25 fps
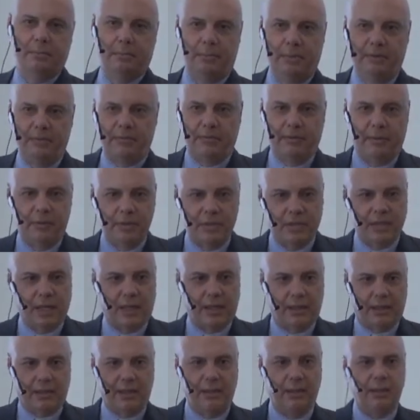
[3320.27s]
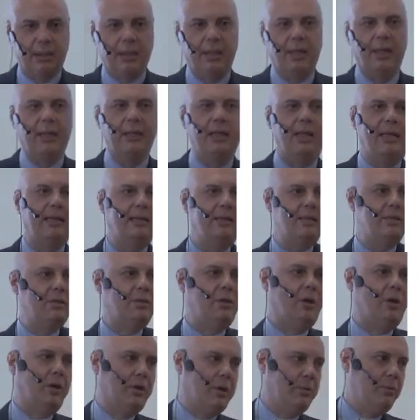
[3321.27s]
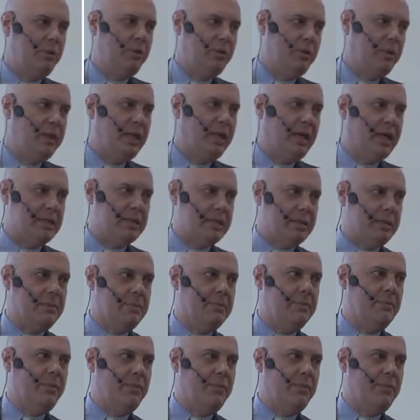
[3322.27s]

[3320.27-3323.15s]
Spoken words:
before starting and let us talk between us.